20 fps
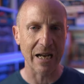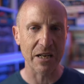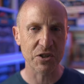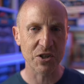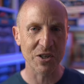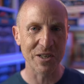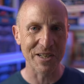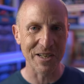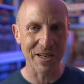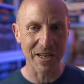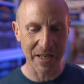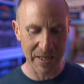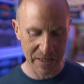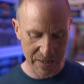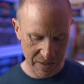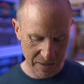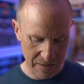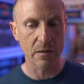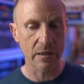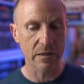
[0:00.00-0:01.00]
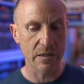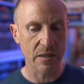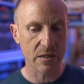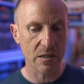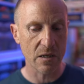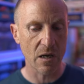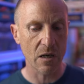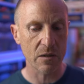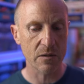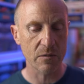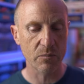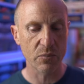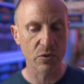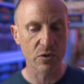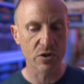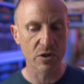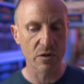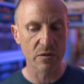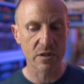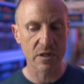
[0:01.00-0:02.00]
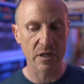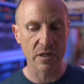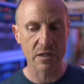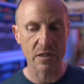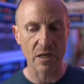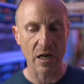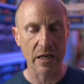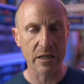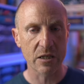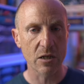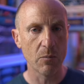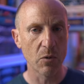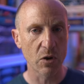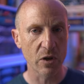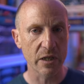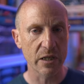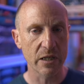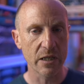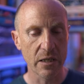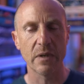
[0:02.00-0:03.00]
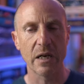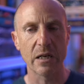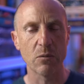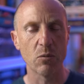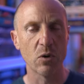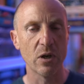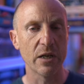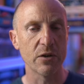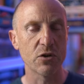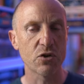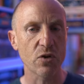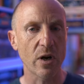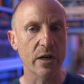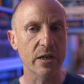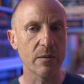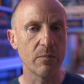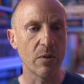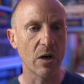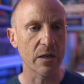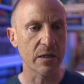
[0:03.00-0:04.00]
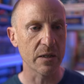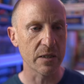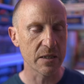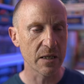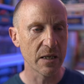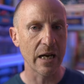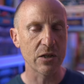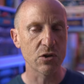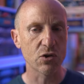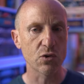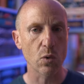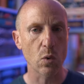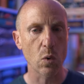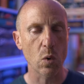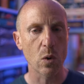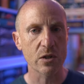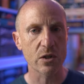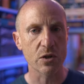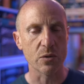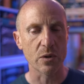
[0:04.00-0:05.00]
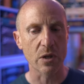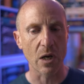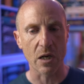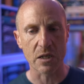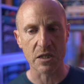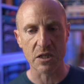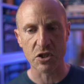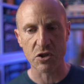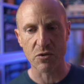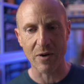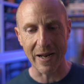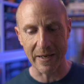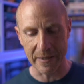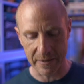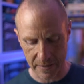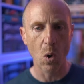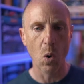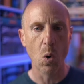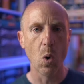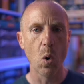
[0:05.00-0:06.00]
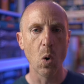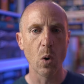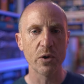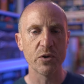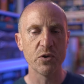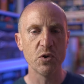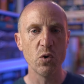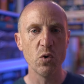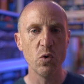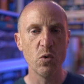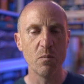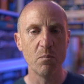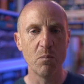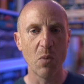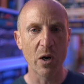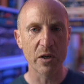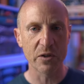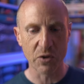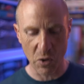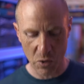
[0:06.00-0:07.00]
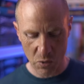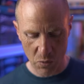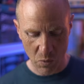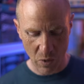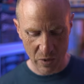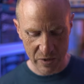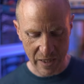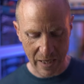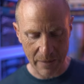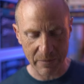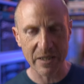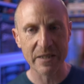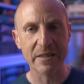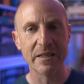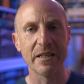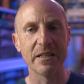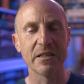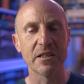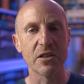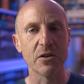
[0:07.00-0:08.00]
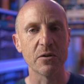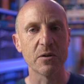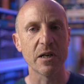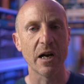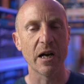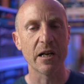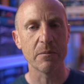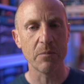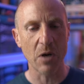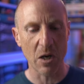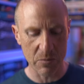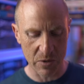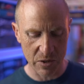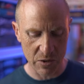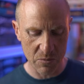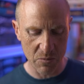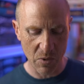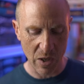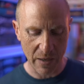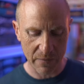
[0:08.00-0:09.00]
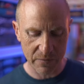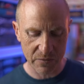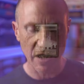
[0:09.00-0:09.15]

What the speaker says: actually is. And this card produces a commodity and it will let you trade commodities and draw 2 cards into your hand. Or you might do what's happening in the UK at the moment. You might have